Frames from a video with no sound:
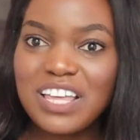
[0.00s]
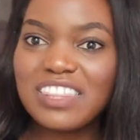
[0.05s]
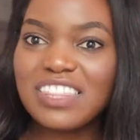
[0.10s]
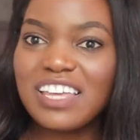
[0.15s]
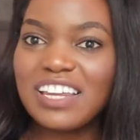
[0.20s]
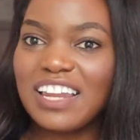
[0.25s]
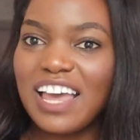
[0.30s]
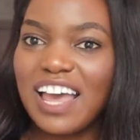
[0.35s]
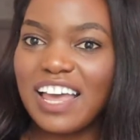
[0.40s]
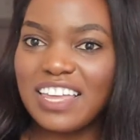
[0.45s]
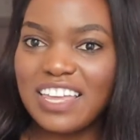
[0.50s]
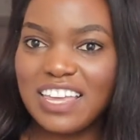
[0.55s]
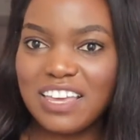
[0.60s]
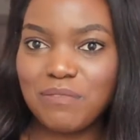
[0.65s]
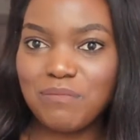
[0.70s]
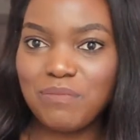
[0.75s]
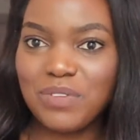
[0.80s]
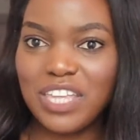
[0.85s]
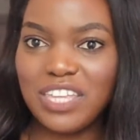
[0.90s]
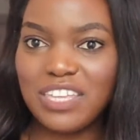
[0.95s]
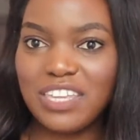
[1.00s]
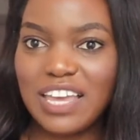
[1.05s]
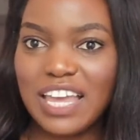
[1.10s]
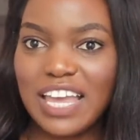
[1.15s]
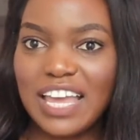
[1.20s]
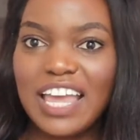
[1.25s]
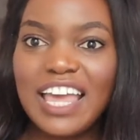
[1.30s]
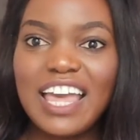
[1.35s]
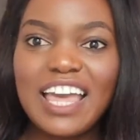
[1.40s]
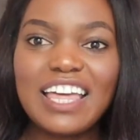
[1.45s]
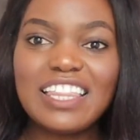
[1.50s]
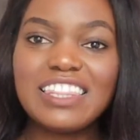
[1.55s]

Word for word: than I am here.